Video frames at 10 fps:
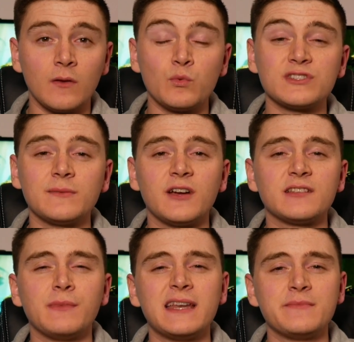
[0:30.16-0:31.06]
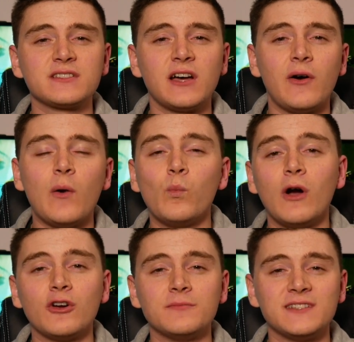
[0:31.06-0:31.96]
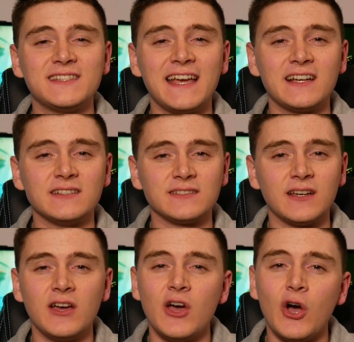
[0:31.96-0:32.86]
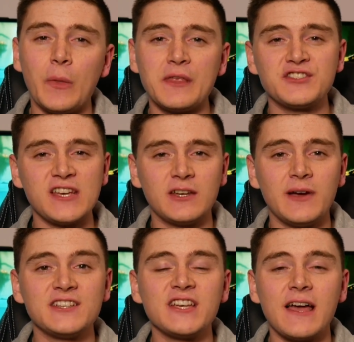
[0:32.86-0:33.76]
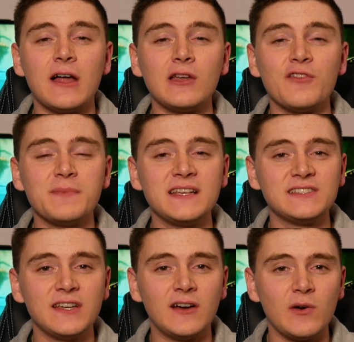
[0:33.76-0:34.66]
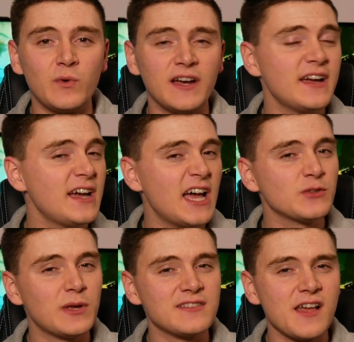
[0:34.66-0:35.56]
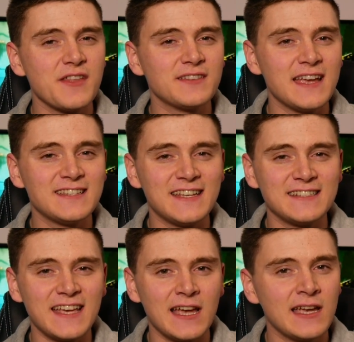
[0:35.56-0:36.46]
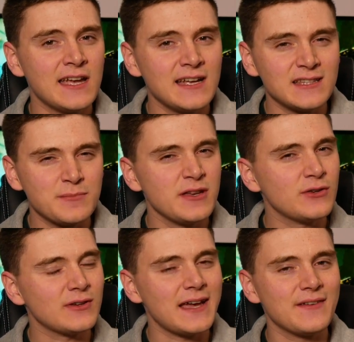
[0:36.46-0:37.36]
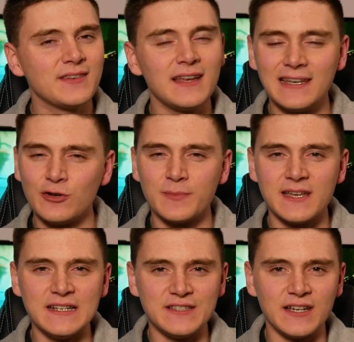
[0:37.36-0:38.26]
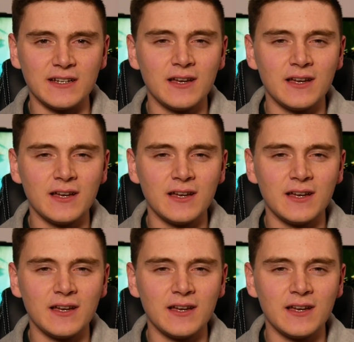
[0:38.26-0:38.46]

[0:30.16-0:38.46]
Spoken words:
What's up guys, my name is Carl and welcome to Tech Hunter. In this channel I check out a lot of PC hardware as well as other day-to-day tech to make your lives a little bit easier.